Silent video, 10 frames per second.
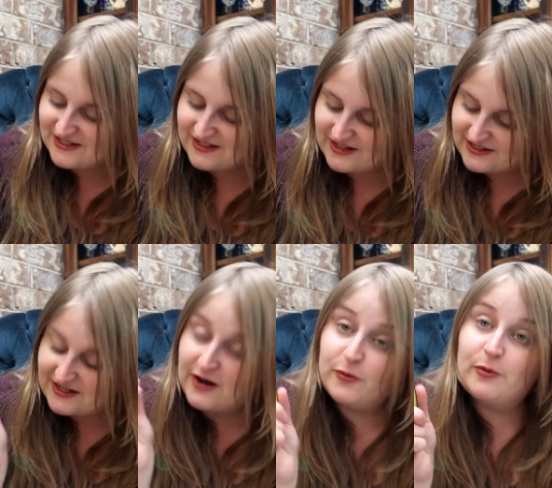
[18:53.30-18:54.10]
So yes,
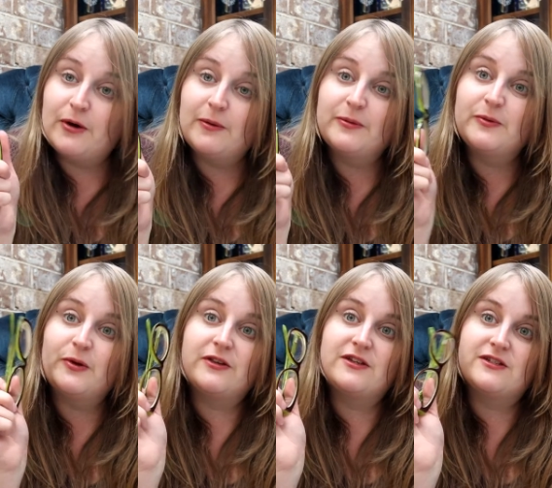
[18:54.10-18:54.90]
I will probably
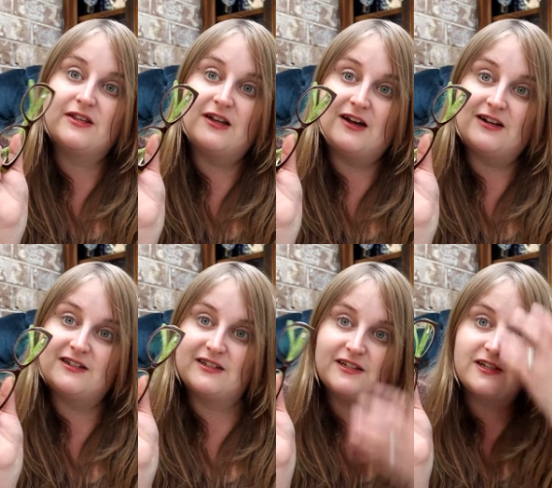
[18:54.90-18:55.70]
wear these a
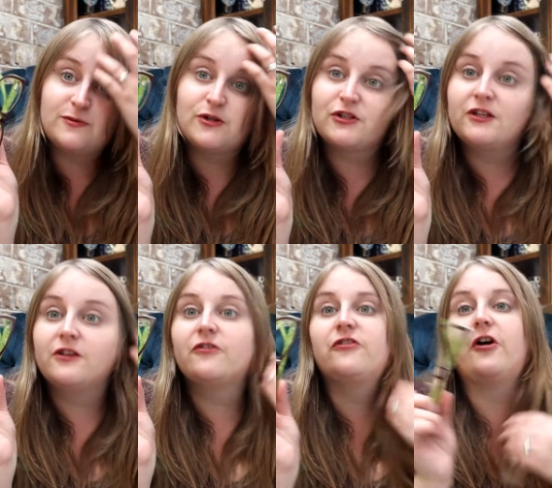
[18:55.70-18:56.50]
lot, especially in
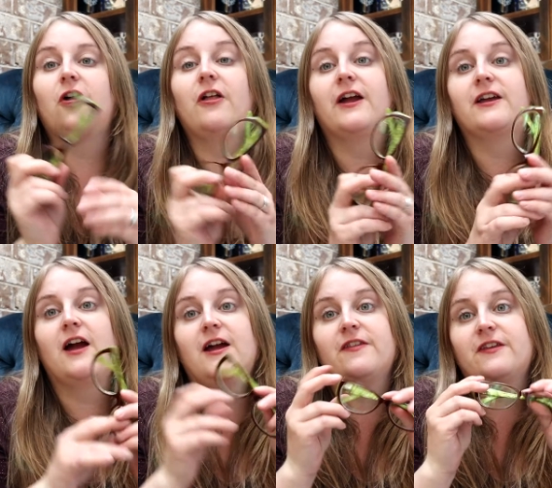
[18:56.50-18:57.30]
the fall. I,
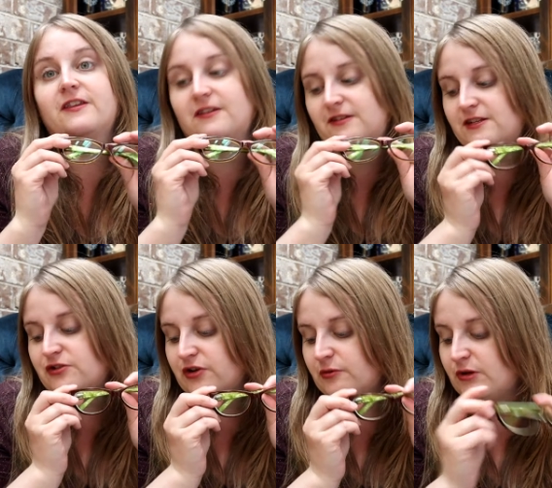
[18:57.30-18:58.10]
I think that these
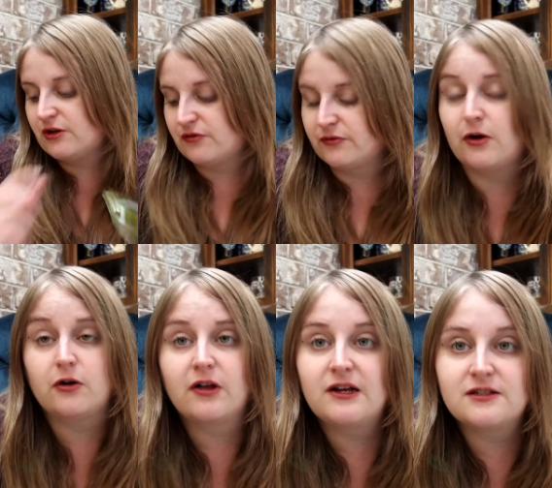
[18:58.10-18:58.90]
are going to be good
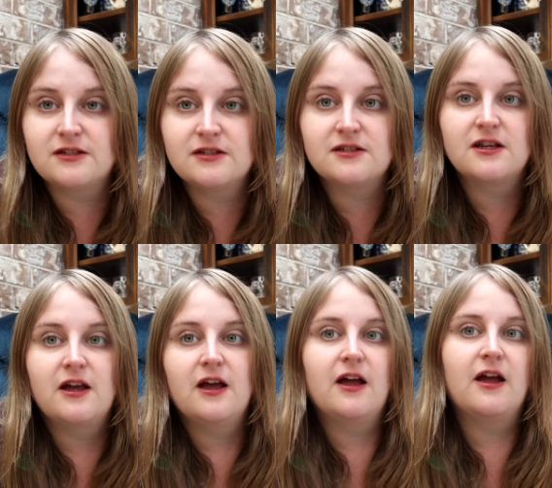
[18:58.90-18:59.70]
fall glasses,
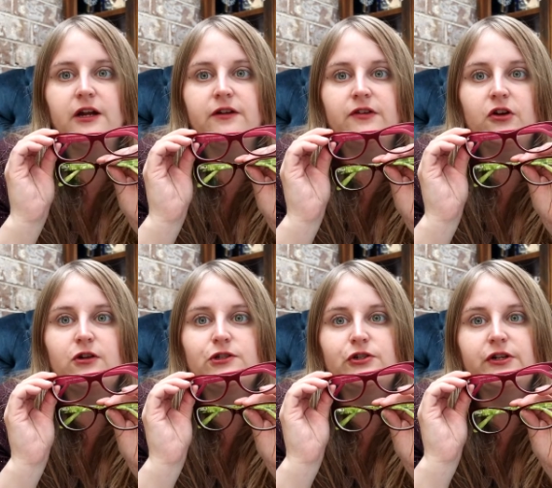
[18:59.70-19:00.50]
kind of an
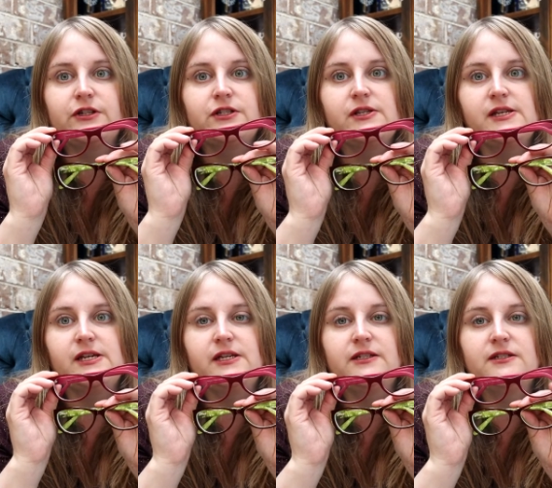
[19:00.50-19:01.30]
alternate to
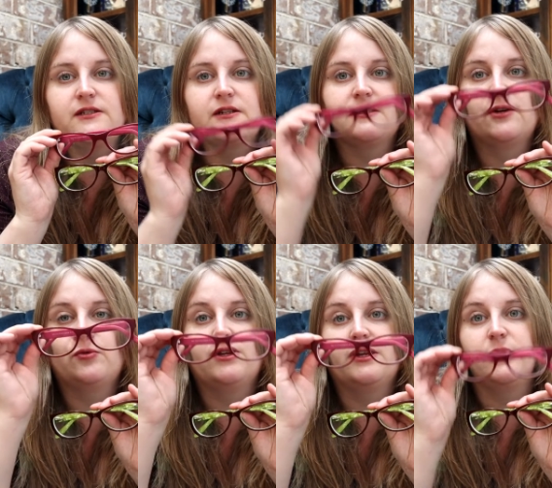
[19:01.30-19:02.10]
these because I
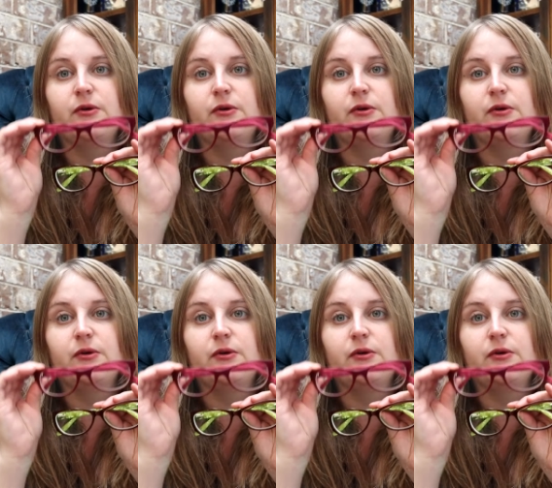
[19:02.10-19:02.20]
really like